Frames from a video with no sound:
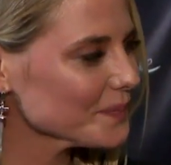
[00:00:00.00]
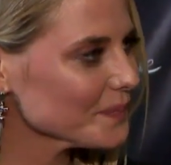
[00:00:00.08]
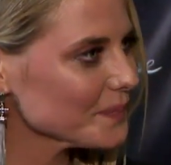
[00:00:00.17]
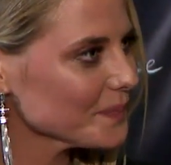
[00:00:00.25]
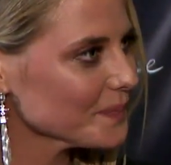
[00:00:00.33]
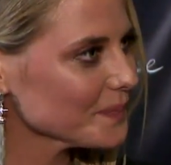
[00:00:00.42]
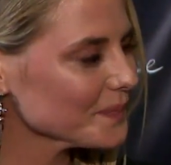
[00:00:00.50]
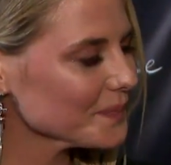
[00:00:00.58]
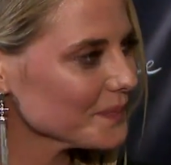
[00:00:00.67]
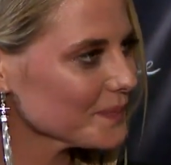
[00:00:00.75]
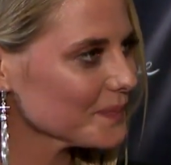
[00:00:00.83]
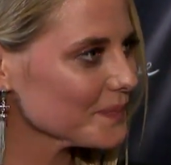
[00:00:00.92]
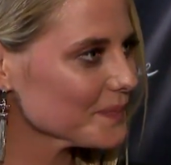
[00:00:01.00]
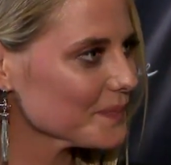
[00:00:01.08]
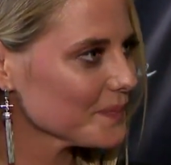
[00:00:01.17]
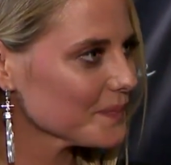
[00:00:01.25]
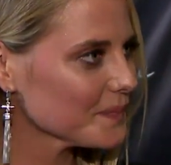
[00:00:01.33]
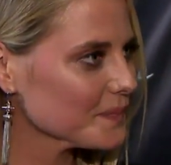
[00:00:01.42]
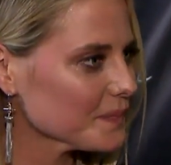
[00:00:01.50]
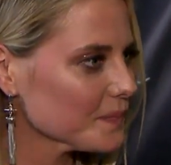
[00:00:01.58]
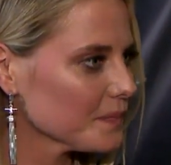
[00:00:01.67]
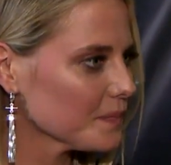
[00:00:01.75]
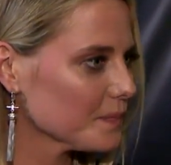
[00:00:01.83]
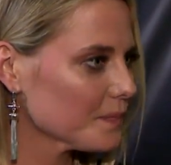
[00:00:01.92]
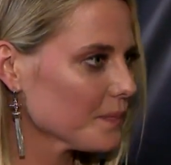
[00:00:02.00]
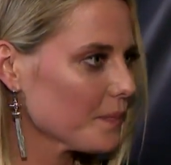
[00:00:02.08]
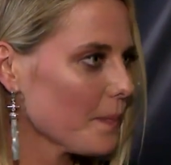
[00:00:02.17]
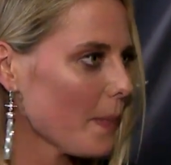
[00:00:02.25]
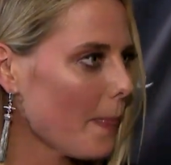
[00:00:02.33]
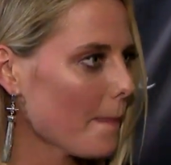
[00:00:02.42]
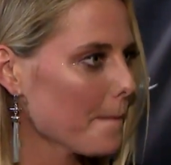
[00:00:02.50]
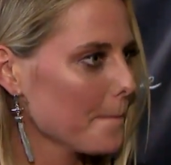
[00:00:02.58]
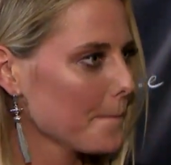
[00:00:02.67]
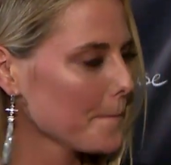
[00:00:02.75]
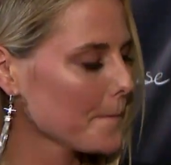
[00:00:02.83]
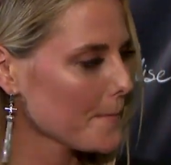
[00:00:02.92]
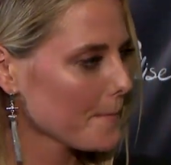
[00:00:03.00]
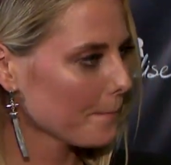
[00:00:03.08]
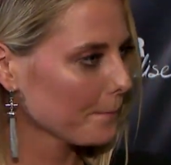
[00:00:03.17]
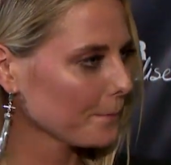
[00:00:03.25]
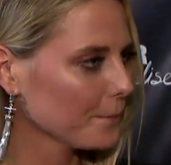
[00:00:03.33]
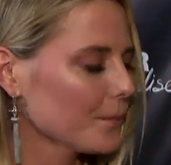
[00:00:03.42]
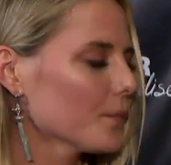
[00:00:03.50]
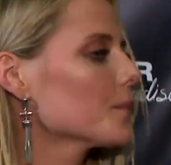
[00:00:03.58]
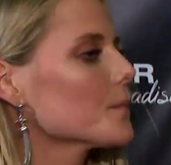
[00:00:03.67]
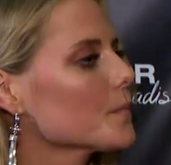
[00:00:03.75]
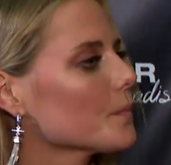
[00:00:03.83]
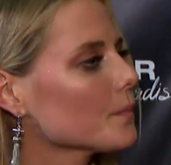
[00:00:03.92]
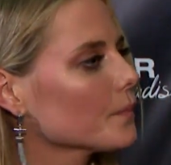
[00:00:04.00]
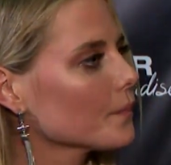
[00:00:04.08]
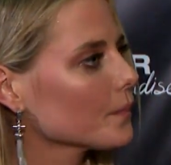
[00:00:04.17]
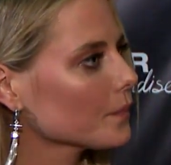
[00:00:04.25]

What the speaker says: The person shown says nothing.